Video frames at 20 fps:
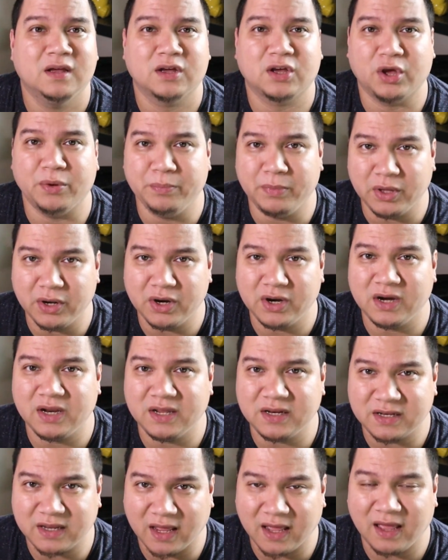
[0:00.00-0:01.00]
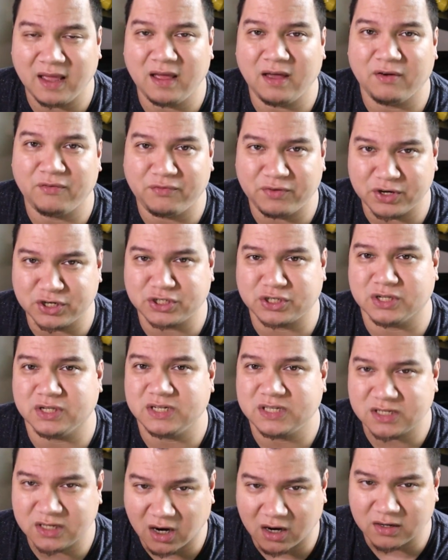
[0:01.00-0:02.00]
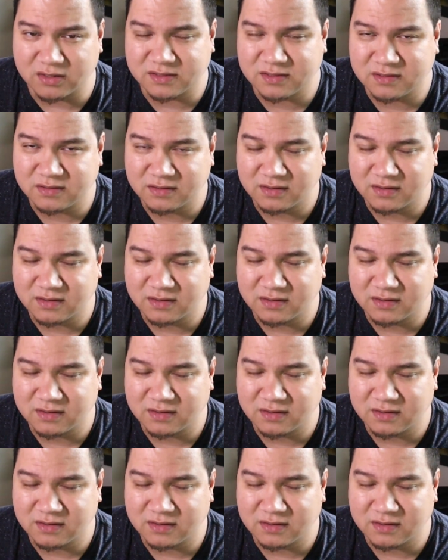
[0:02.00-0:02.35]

community day officially starts.